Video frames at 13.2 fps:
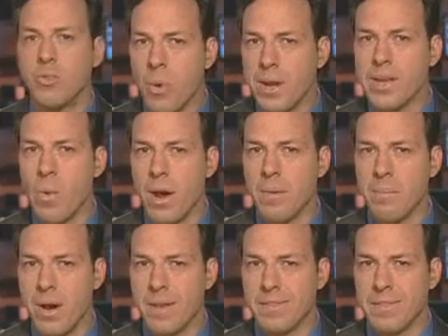
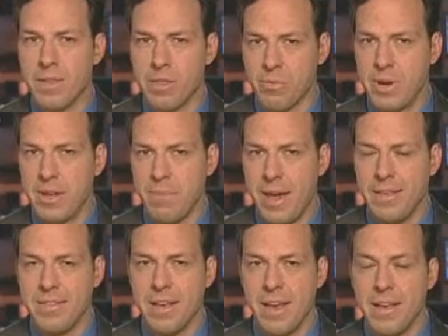21 months and three
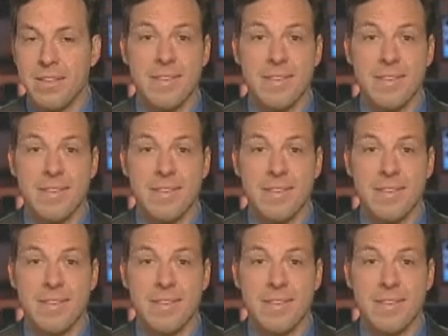debates,